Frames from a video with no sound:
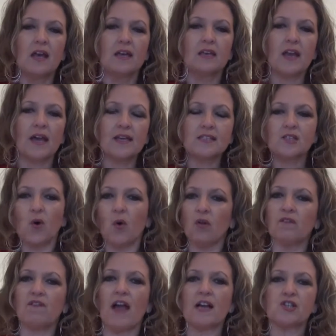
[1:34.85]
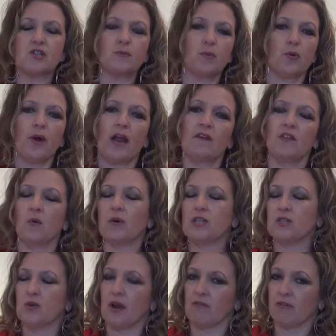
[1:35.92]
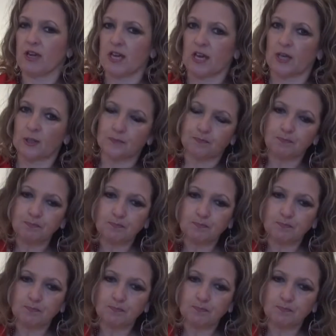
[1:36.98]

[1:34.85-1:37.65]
nice old-fashioned parade that we do every year.